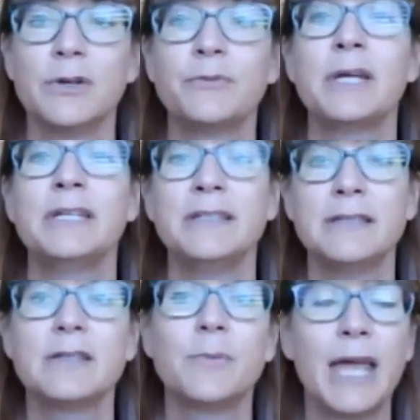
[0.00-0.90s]

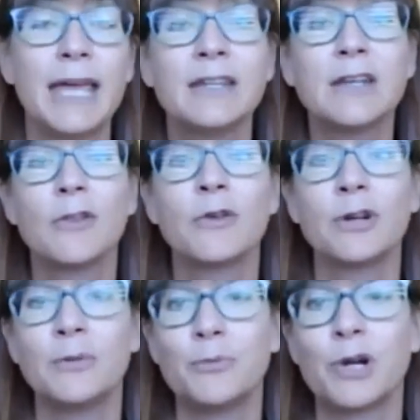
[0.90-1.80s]
Racism and other
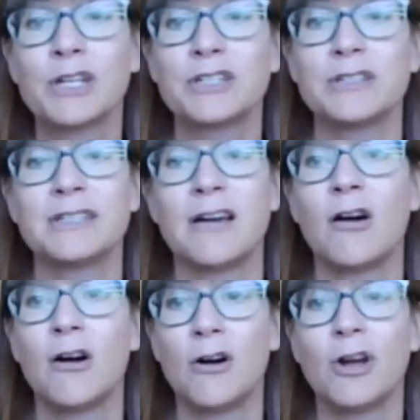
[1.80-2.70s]
impressions
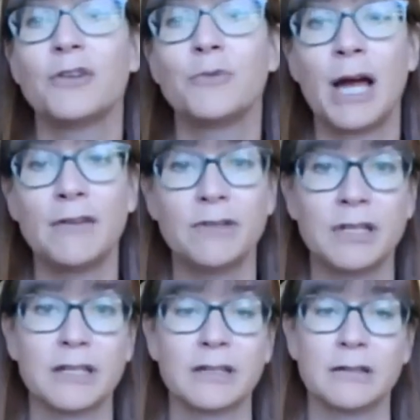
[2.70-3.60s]
are
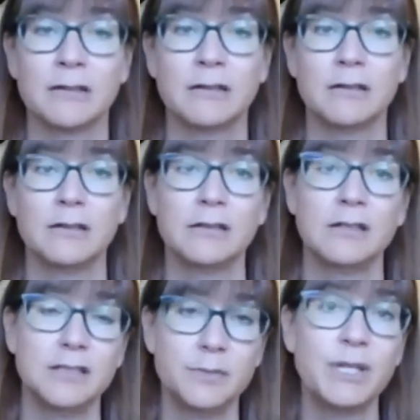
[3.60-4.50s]
unraveling.
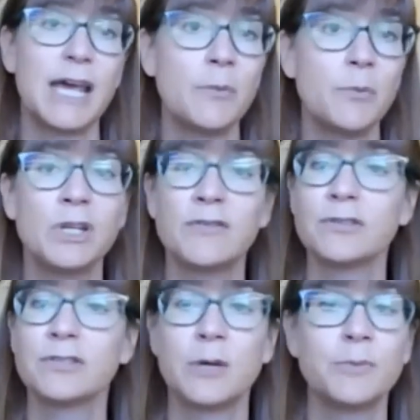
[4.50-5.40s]
It's been happening for
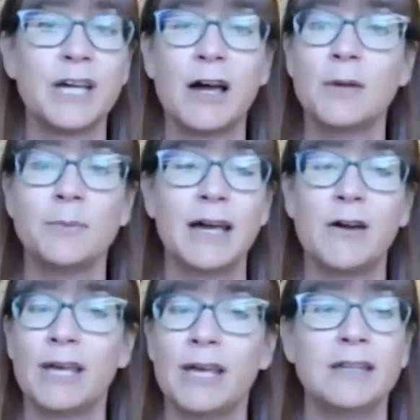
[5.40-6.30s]
some time
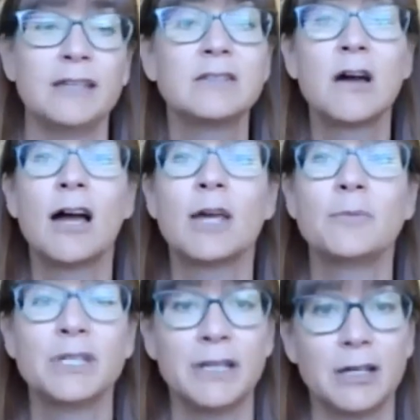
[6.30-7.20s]
now, and it's time
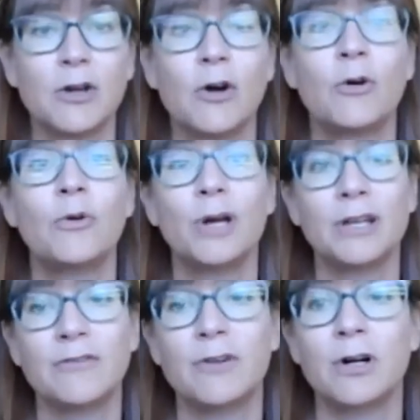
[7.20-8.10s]
to let go and
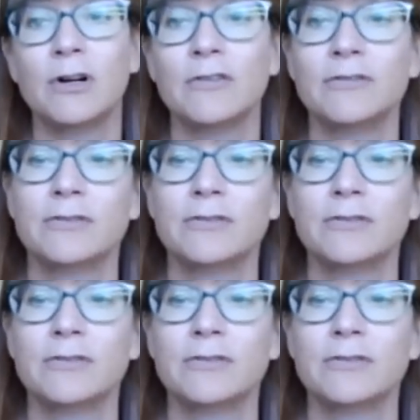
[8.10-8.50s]
evolve.